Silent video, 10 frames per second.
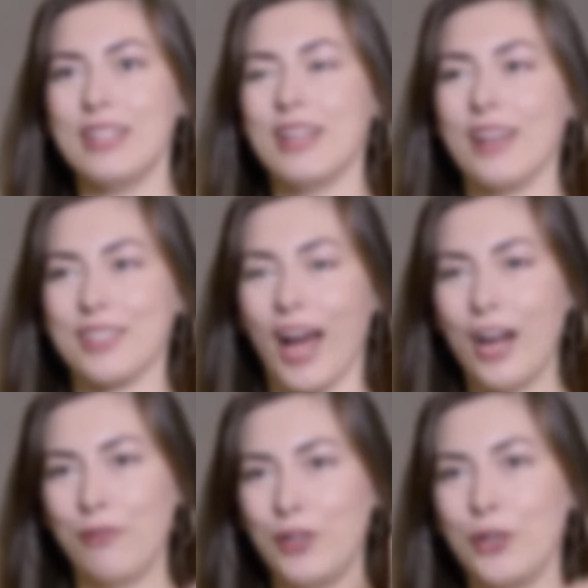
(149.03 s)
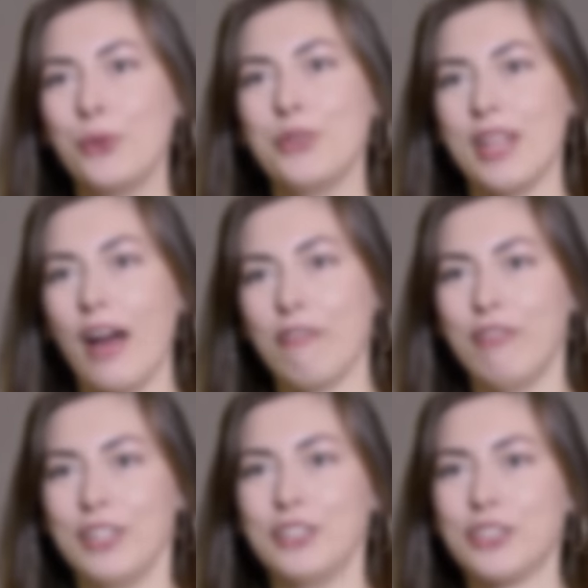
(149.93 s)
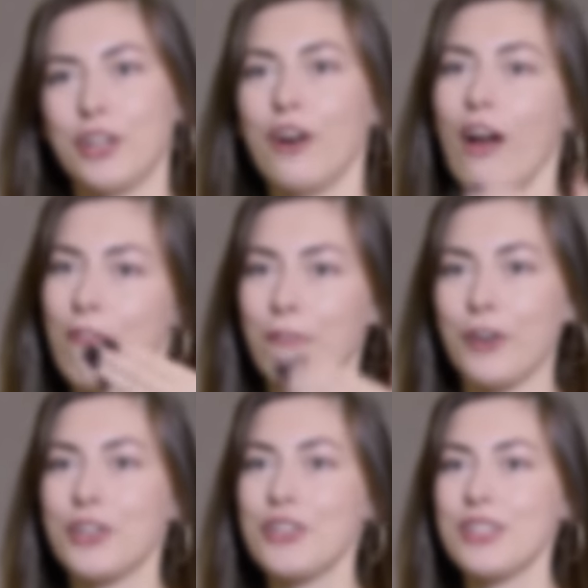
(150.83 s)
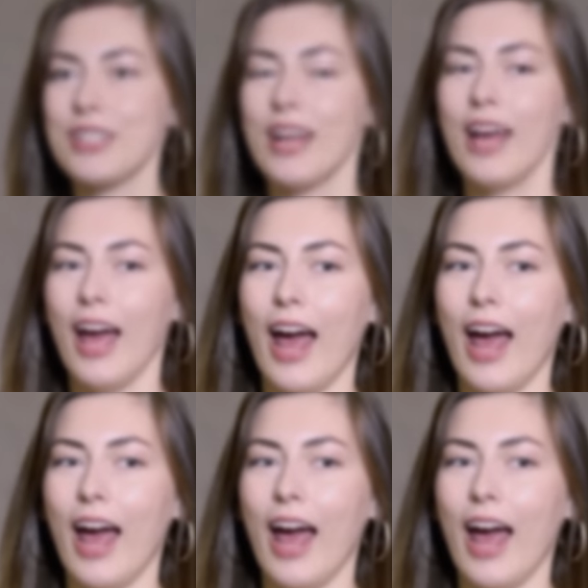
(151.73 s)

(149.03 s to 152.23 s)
it does kind of lose that filter first.